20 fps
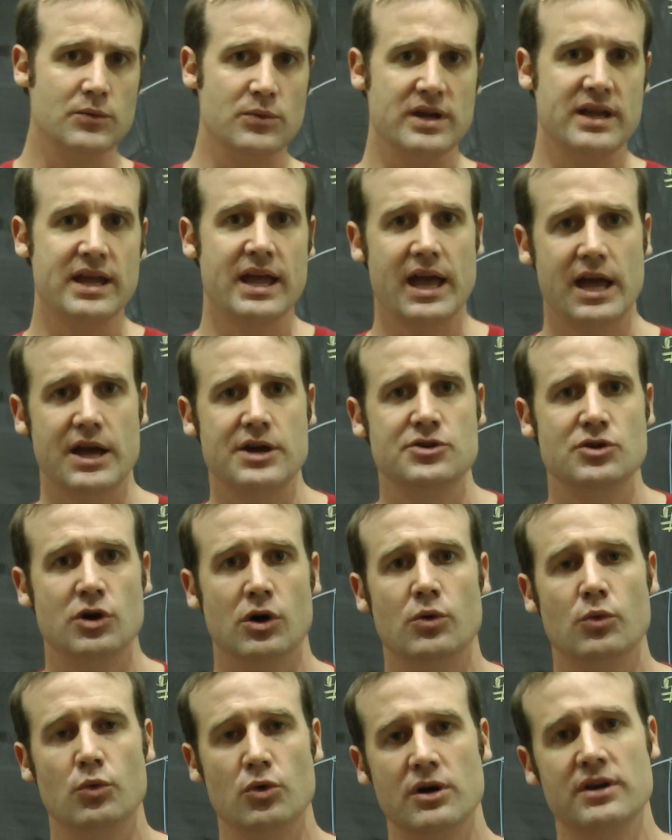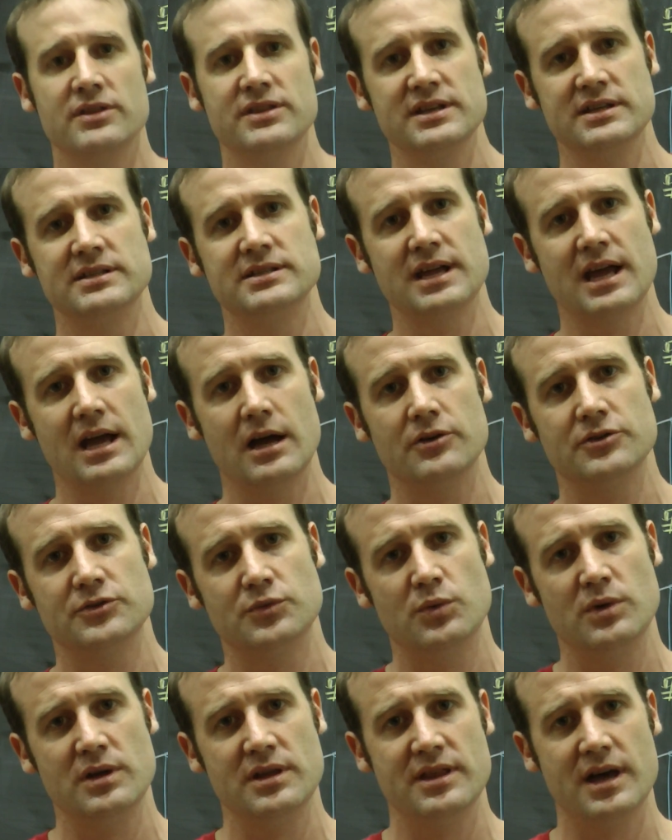we cannot work this
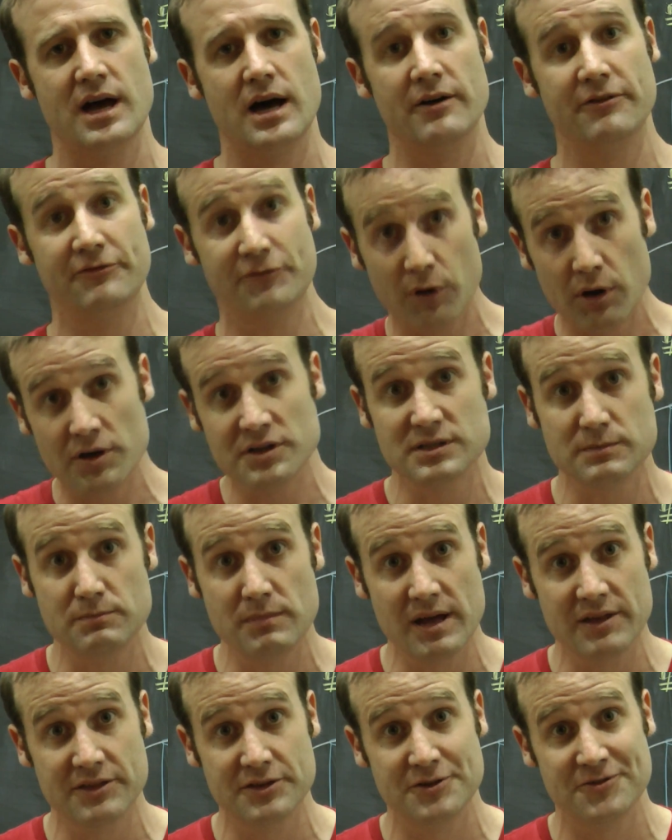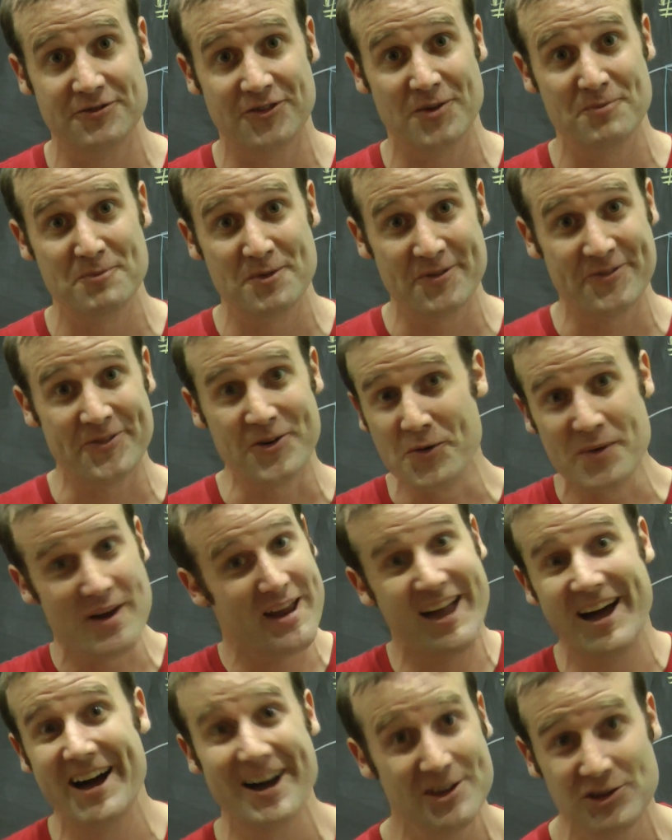out with our first method from before. We
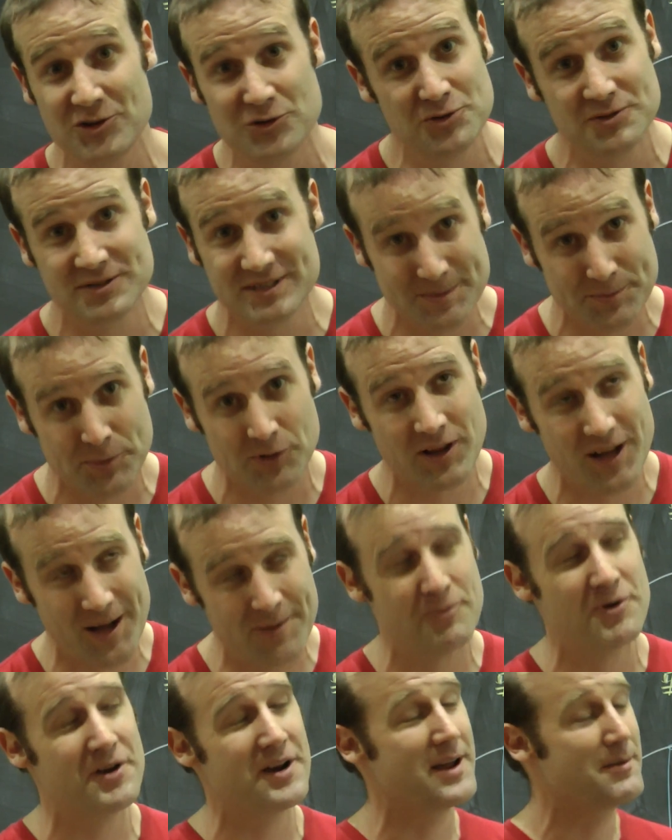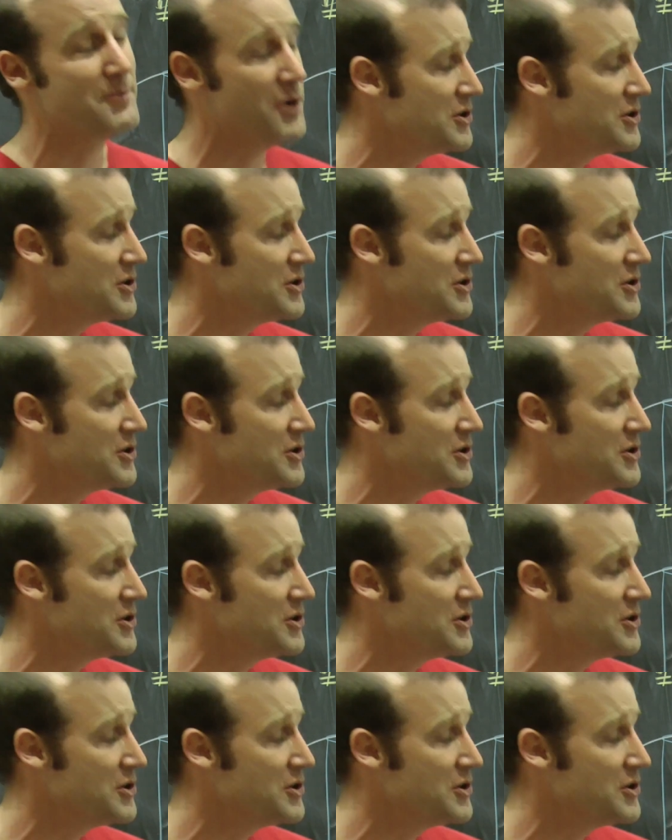can't use simple harmonic